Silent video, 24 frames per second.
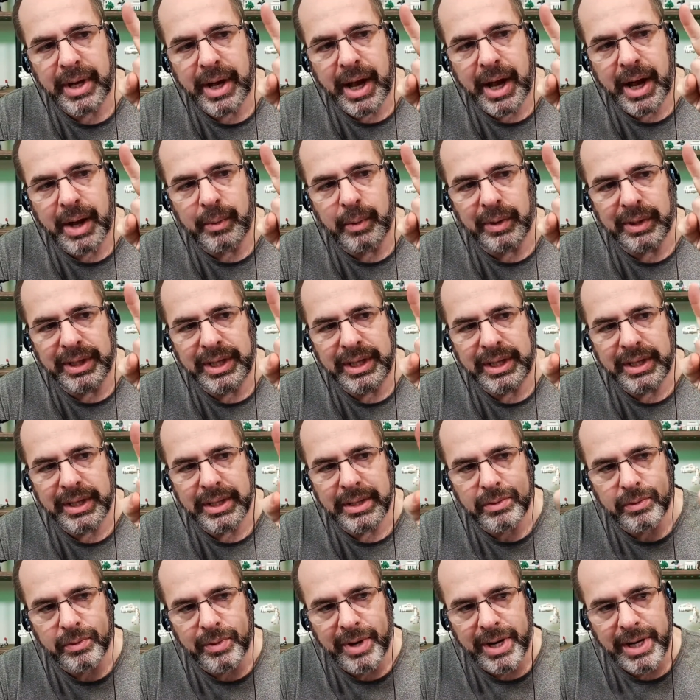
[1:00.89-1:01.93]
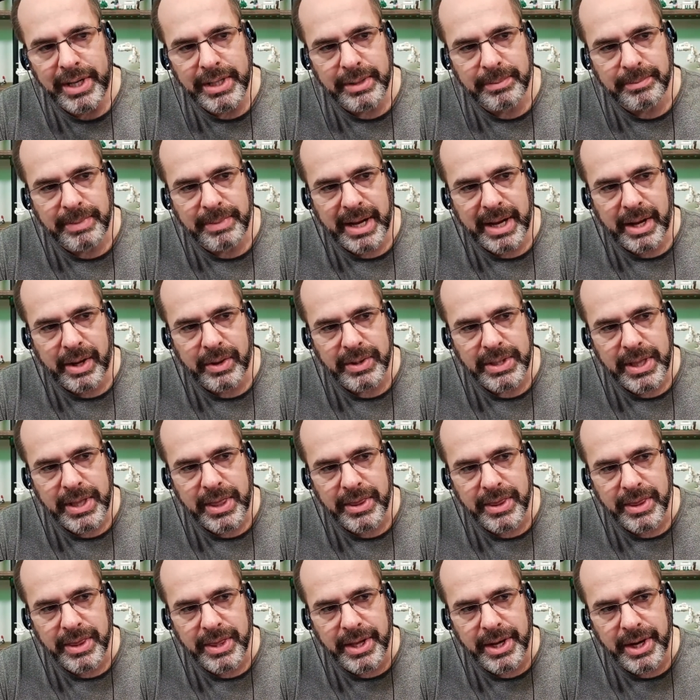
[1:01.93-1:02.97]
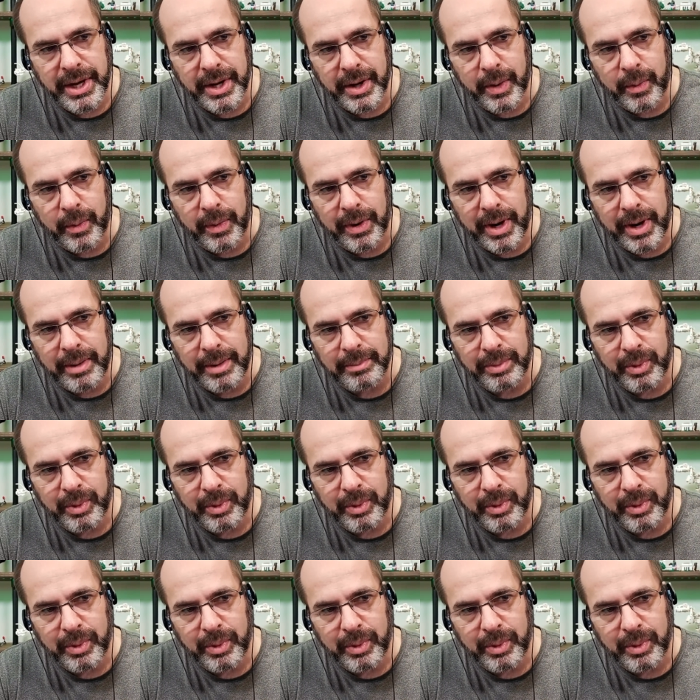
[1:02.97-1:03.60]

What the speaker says: I will link it right about there where I'm